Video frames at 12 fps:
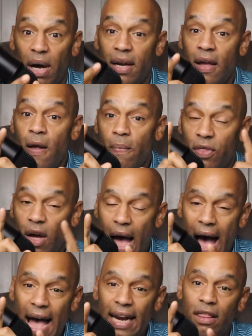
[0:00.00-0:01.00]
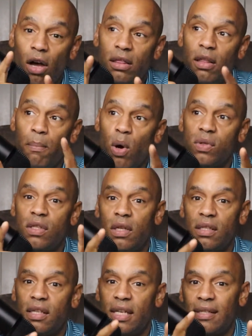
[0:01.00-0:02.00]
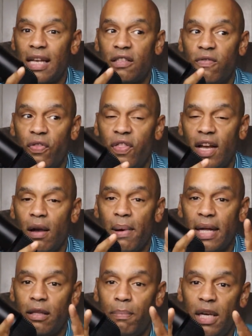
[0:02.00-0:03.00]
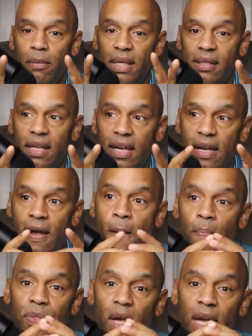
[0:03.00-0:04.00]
But I thought the most successful thing about the PBC